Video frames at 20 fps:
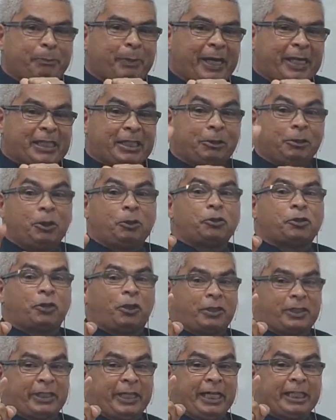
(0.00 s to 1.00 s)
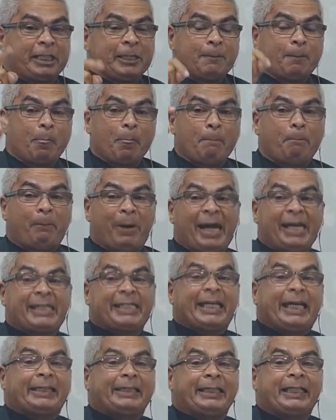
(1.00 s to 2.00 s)
That's why Jesus
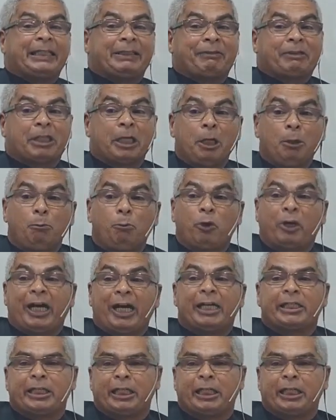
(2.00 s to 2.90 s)
used this expression,